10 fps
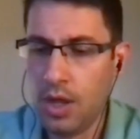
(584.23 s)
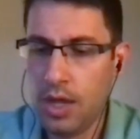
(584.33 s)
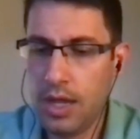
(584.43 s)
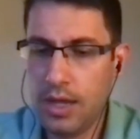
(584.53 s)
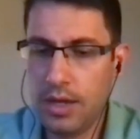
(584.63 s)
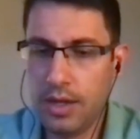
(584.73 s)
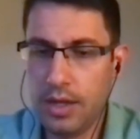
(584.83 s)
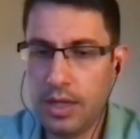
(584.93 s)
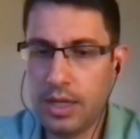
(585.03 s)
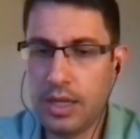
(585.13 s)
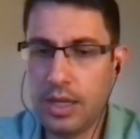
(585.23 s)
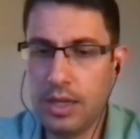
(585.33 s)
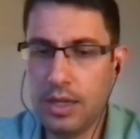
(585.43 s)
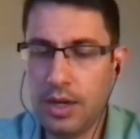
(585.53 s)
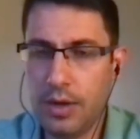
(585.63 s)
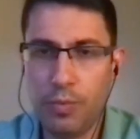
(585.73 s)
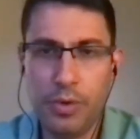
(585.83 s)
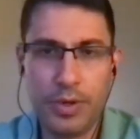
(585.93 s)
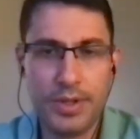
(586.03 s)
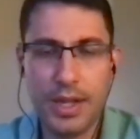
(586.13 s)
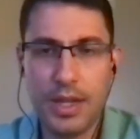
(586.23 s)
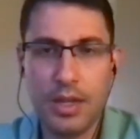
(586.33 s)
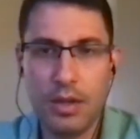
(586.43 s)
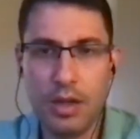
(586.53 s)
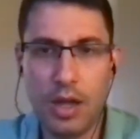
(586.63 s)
and we were saying